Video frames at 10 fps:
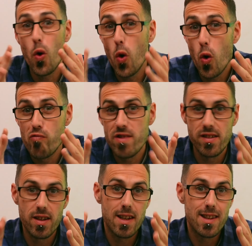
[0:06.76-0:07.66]
or
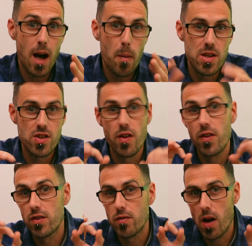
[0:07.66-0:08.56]
risking damage to the
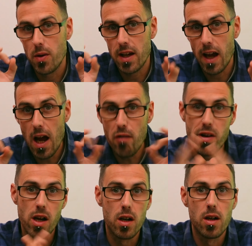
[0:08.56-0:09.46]
surrounding
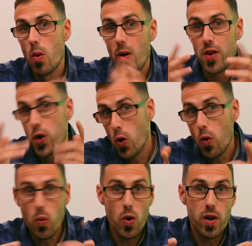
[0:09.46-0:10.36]
area? Whether you're
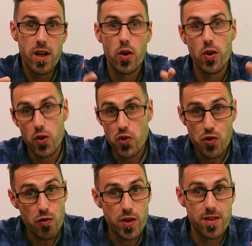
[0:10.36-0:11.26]
working on a
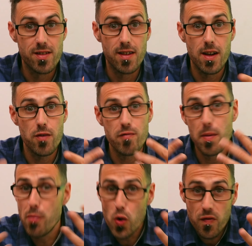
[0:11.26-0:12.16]
construction site,
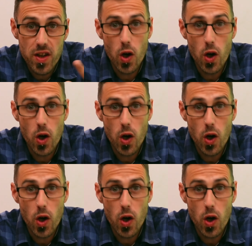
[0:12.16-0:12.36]
removing